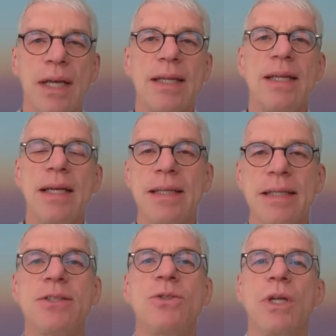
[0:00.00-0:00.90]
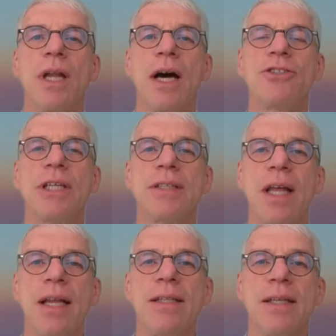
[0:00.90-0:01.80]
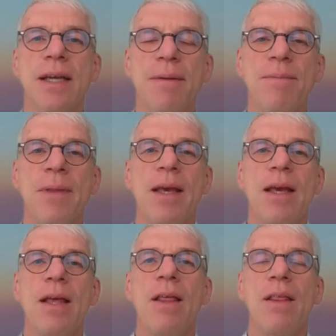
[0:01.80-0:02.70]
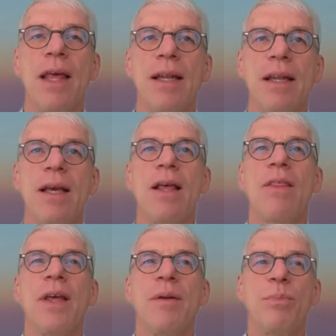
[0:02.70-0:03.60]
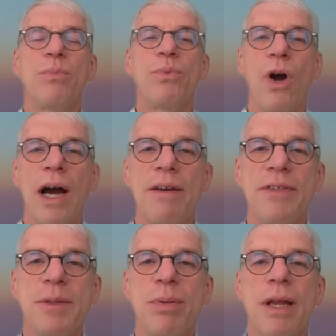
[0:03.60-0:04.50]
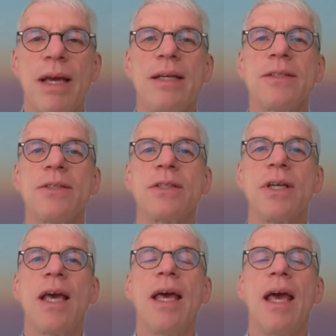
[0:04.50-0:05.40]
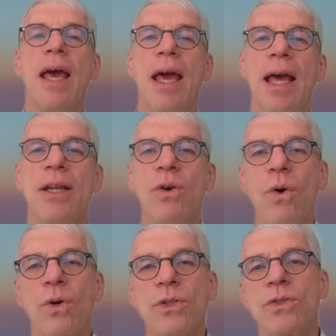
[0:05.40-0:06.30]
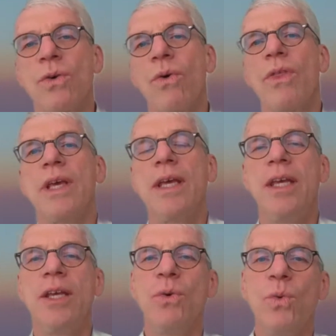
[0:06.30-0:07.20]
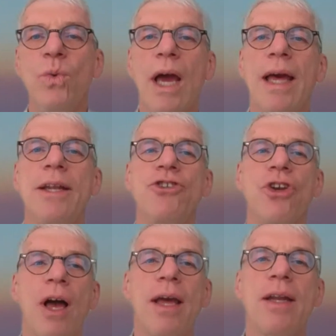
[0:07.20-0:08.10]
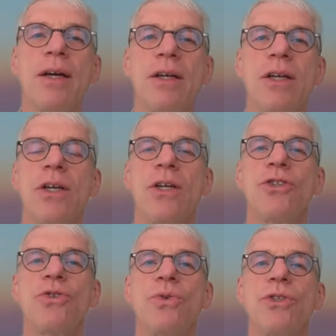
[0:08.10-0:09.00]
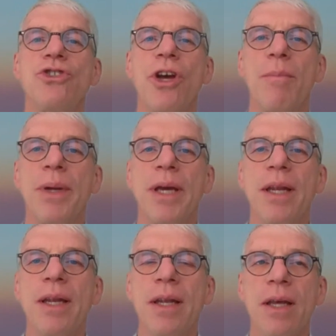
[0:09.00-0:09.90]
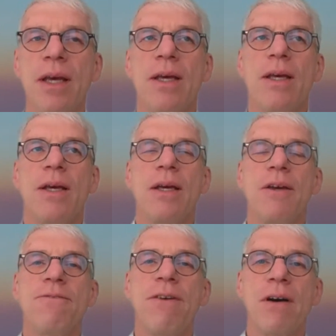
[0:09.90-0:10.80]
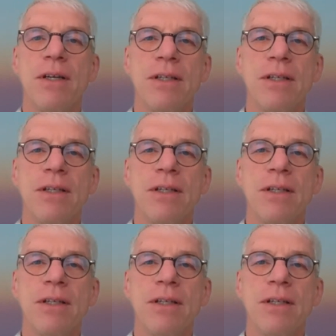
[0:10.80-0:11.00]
at least to a large extent. Then private players and also the EU and China should jump in if